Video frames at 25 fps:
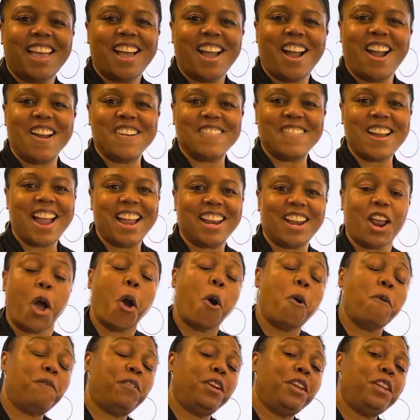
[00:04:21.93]
All right,
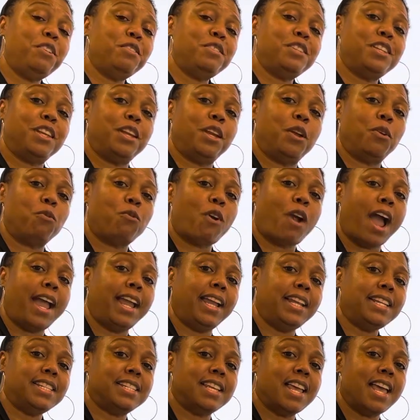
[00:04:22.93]
hopefully you did it
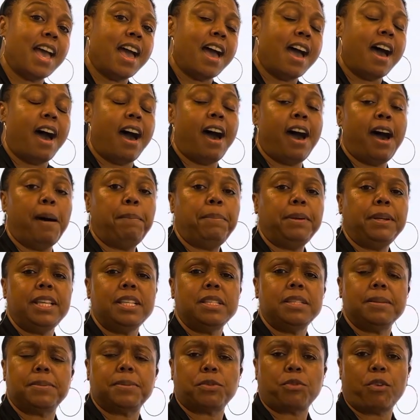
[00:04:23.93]
right. Please
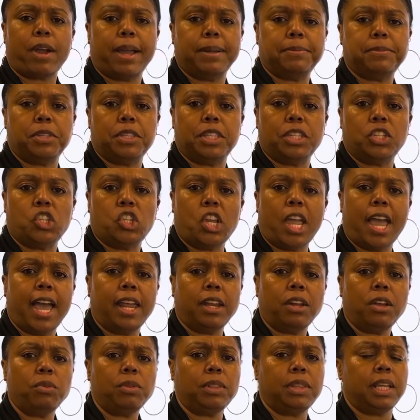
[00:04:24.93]
subscribe to the
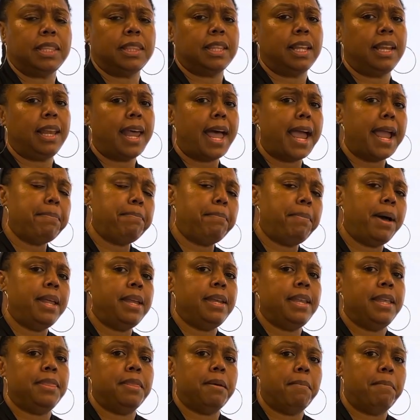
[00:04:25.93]
channel, click the like button
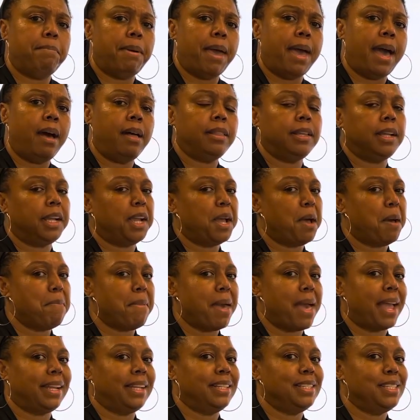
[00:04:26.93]
and the bell, and come
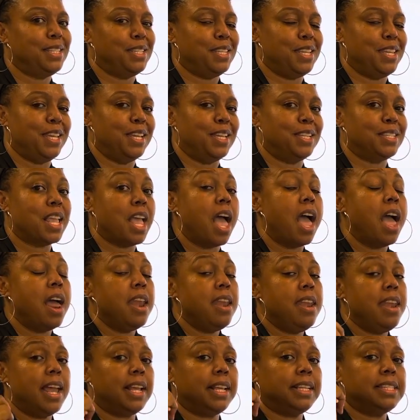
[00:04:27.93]
back and see us
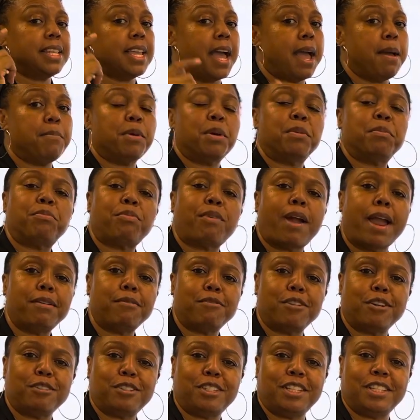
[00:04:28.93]
next time on Bright
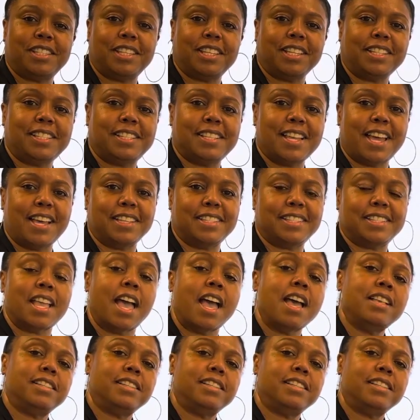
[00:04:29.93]
Road to Success.